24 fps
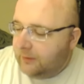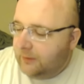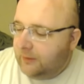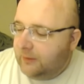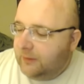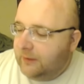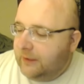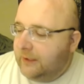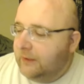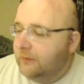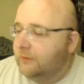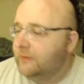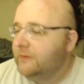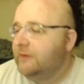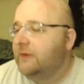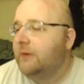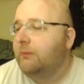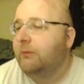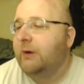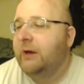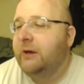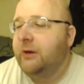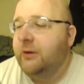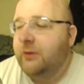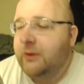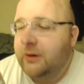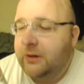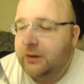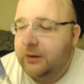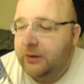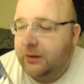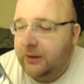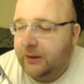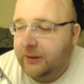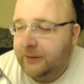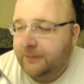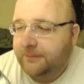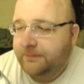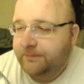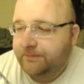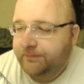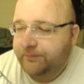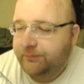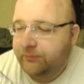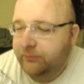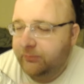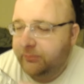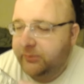here's the regular
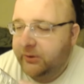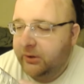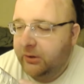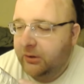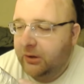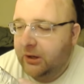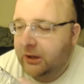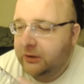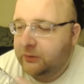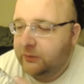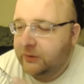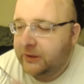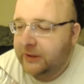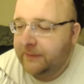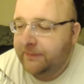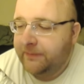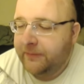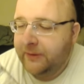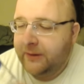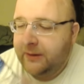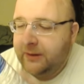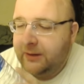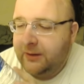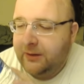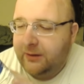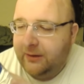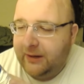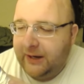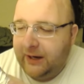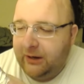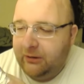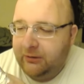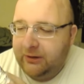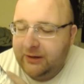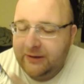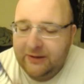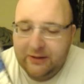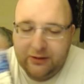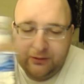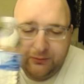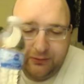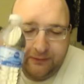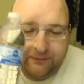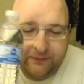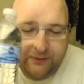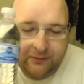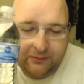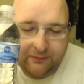Pur Aqua. I already did a
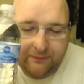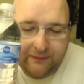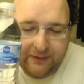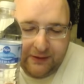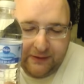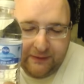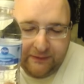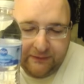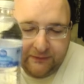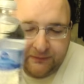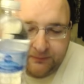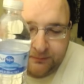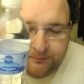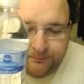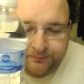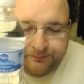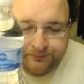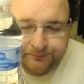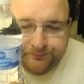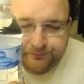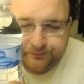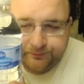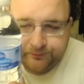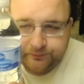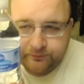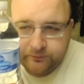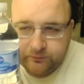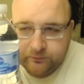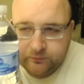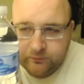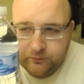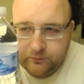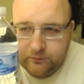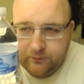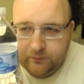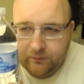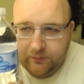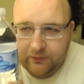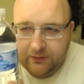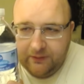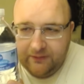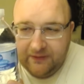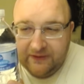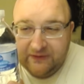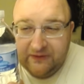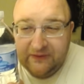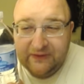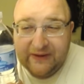review of this.
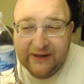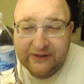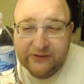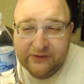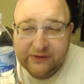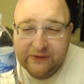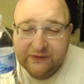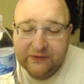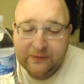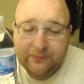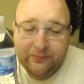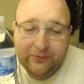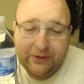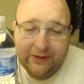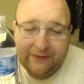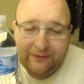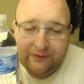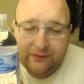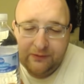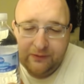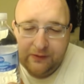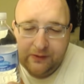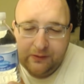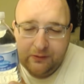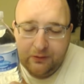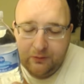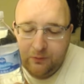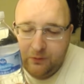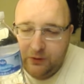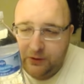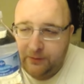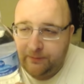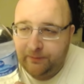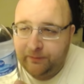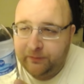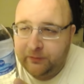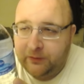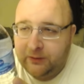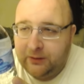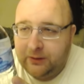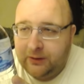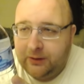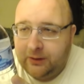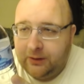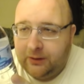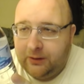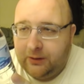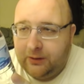This is actually a surprisingly good one.
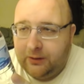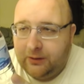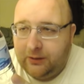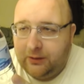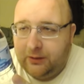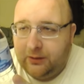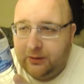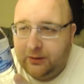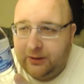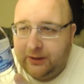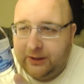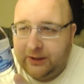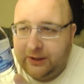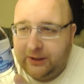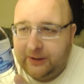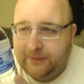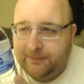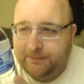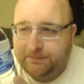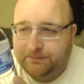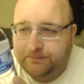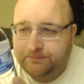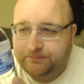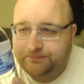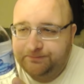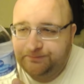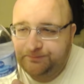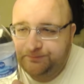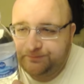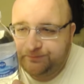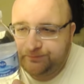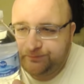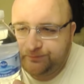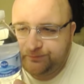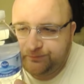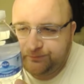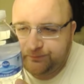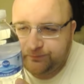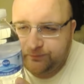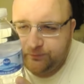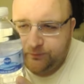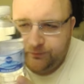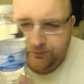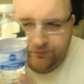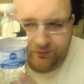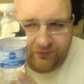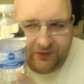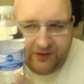Um,
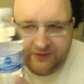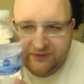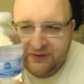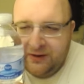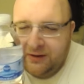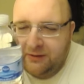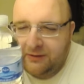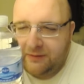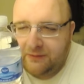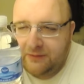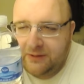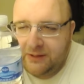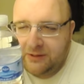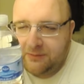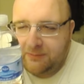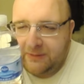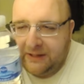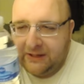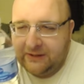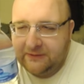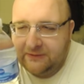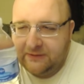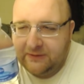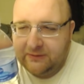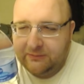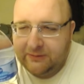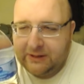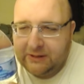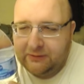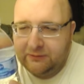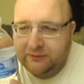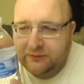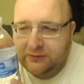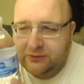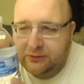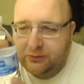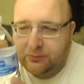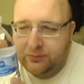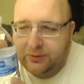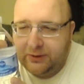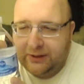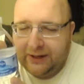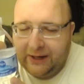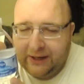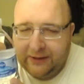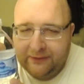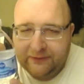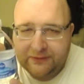didn't didn't make it to round two, but it
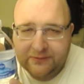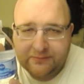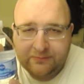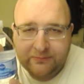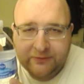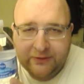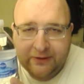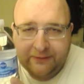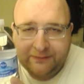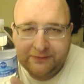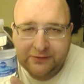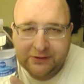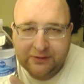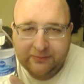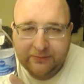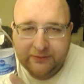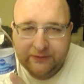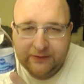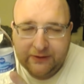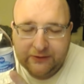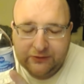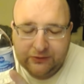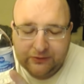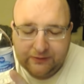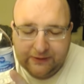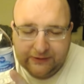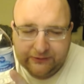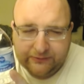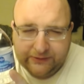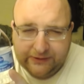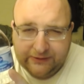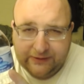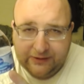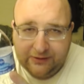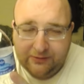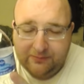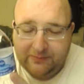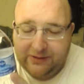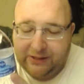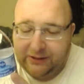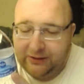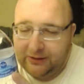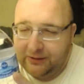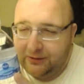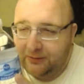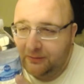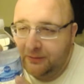had some tough competition. That's why it didn't make it.